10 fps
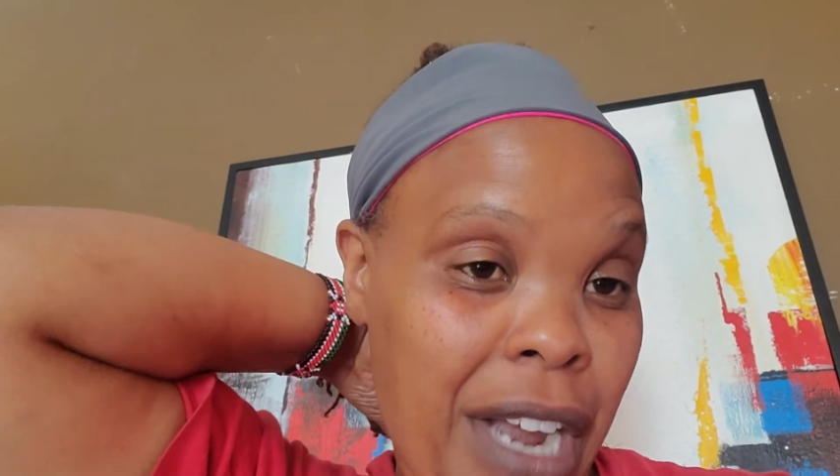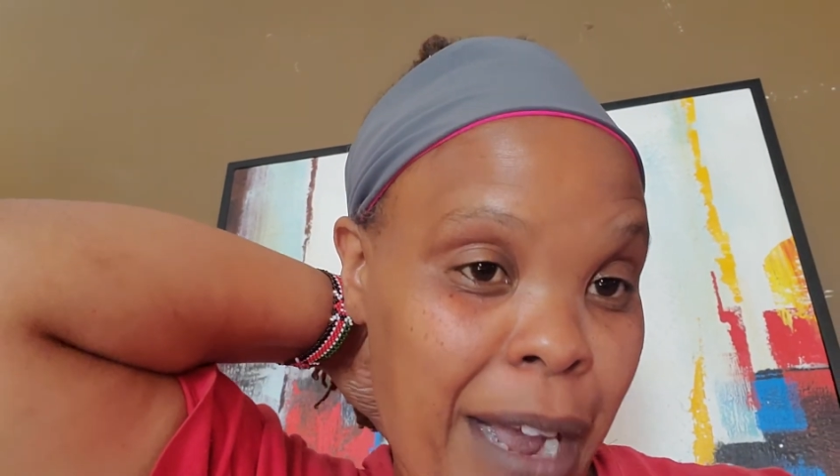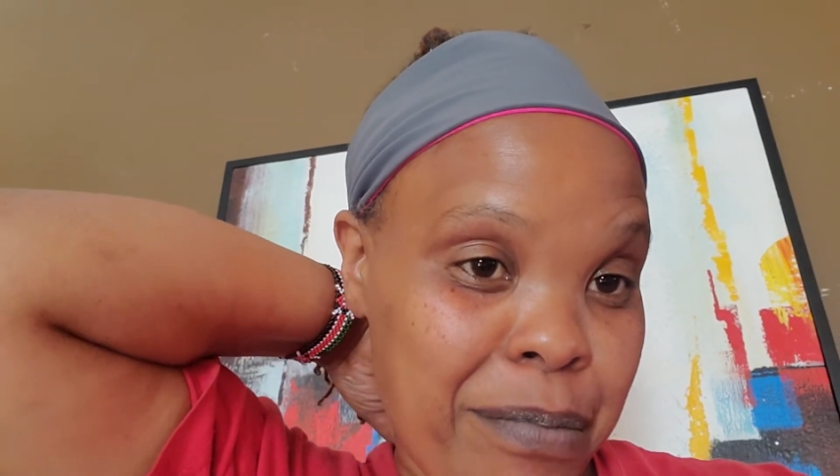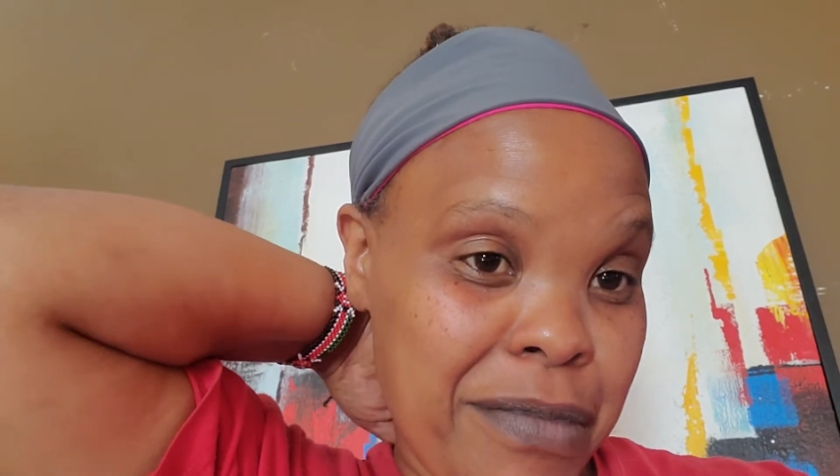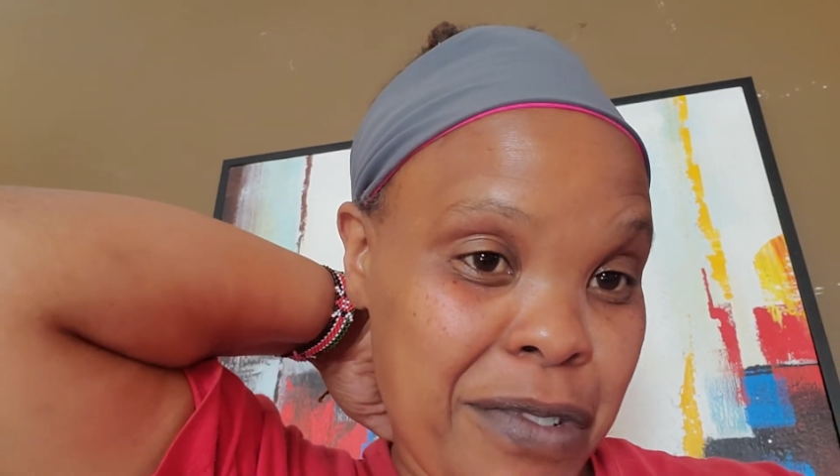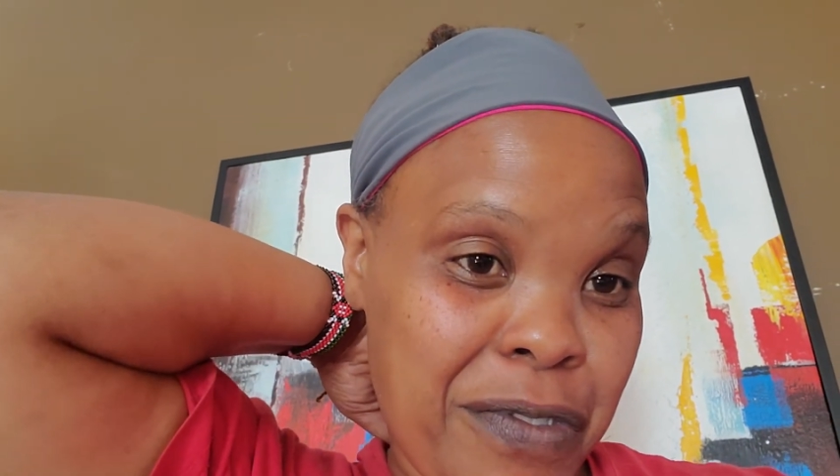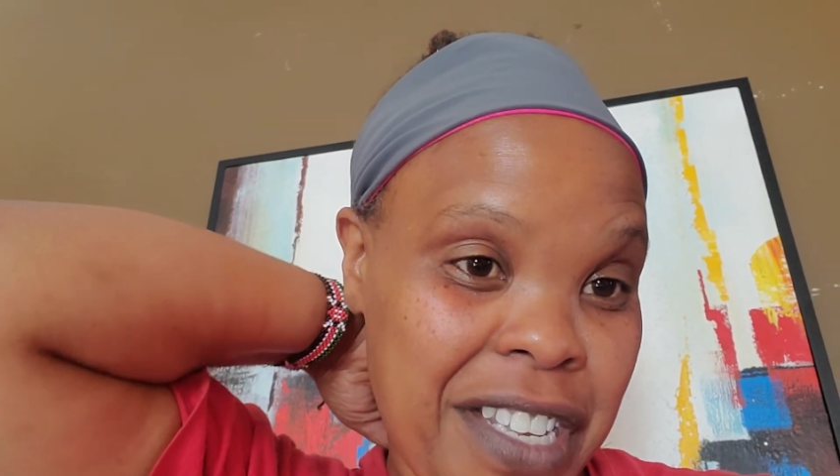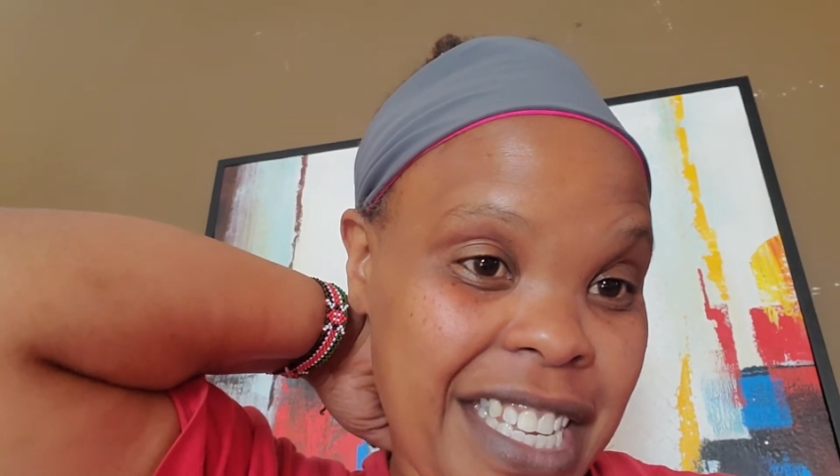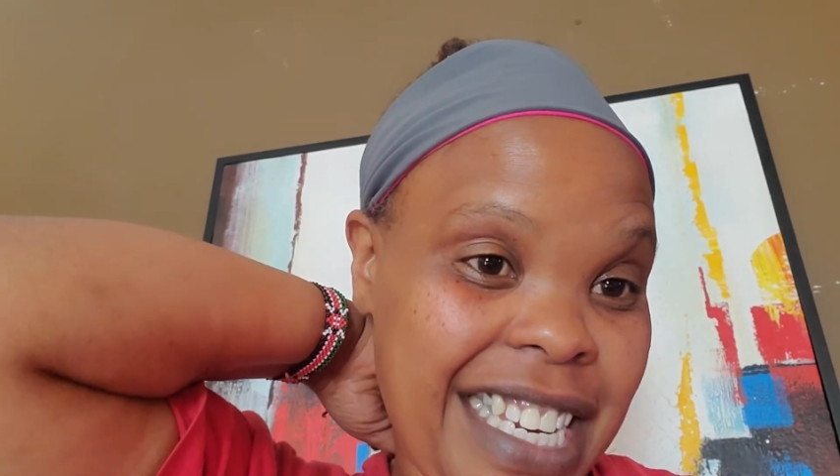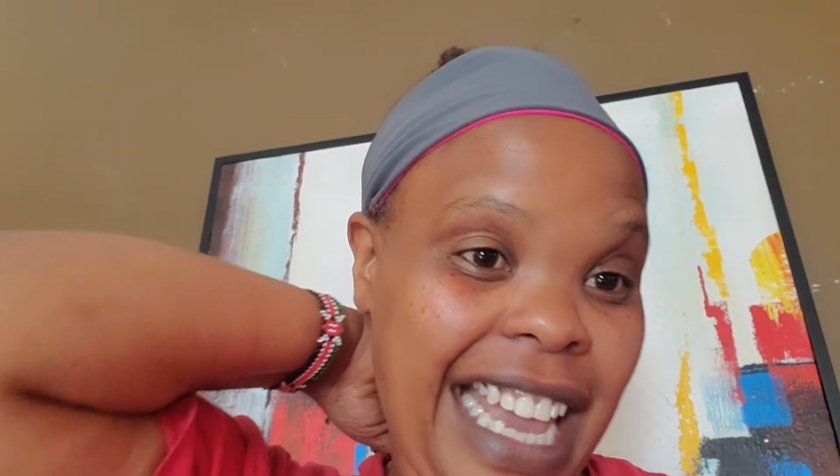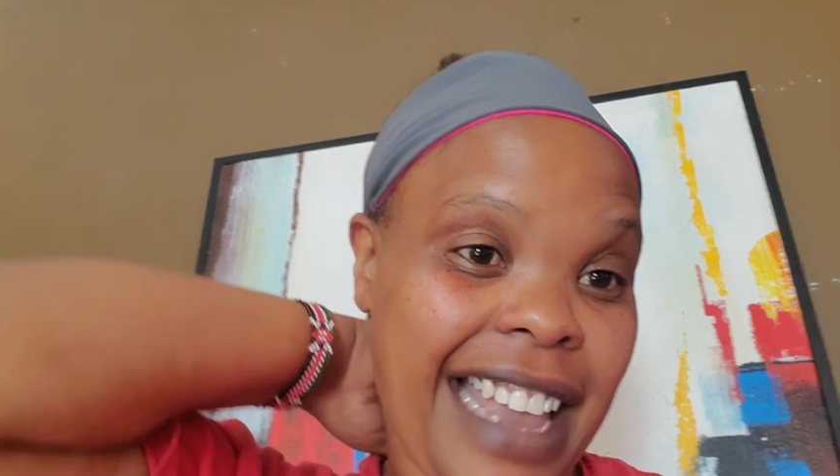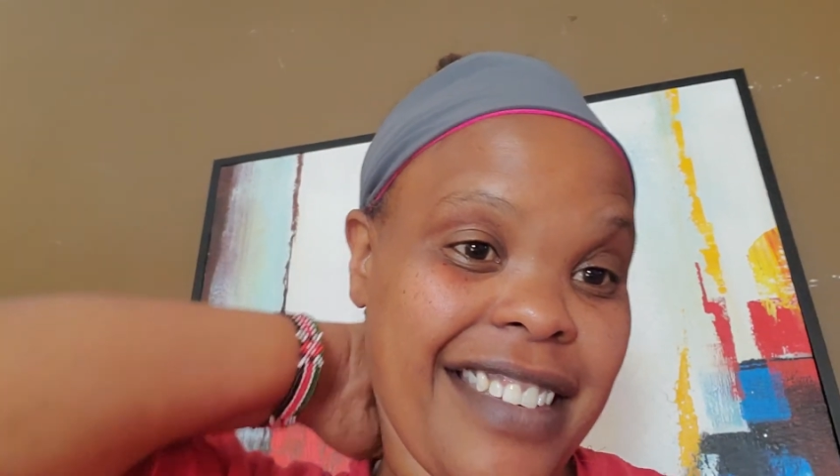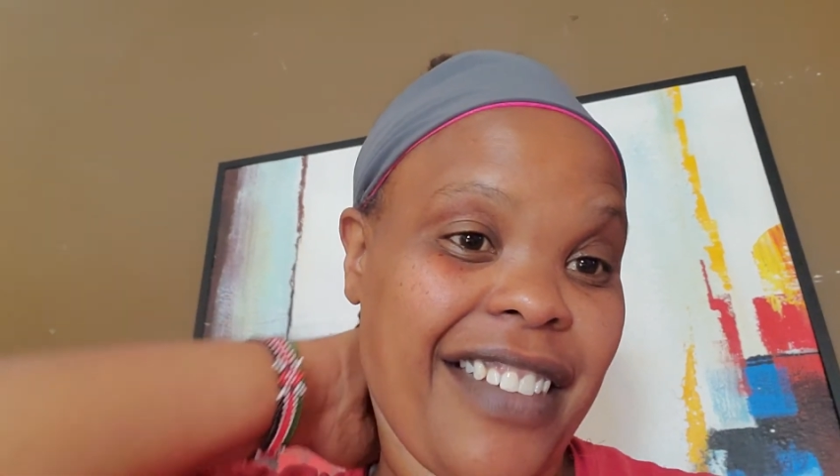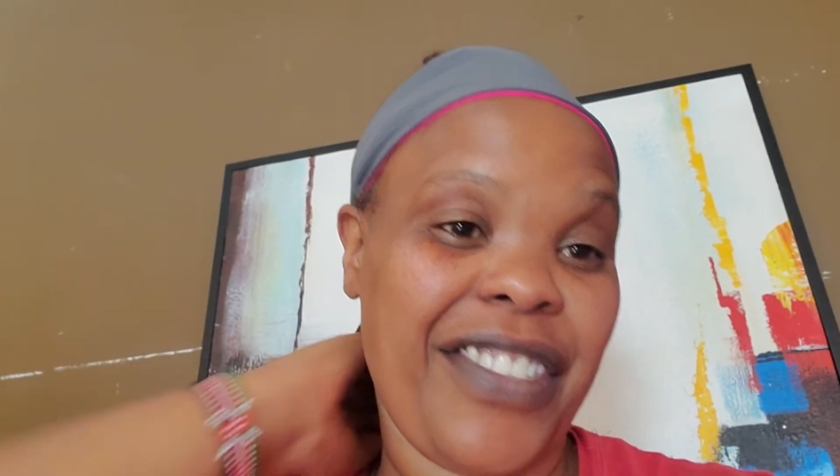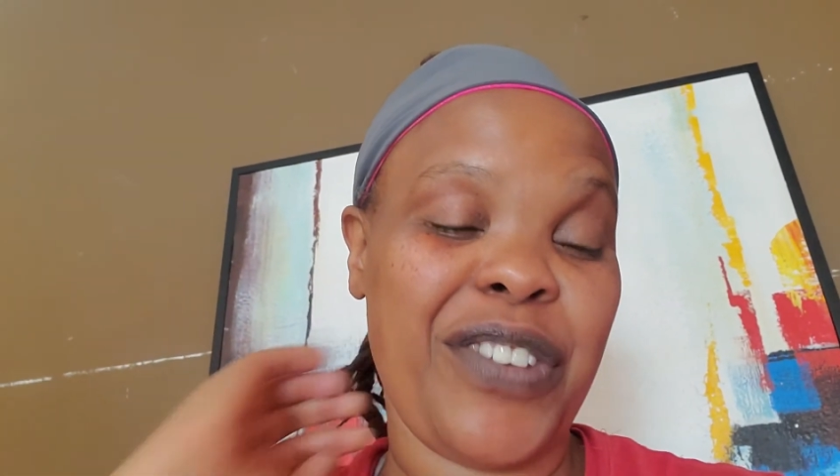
come to visit Kenya and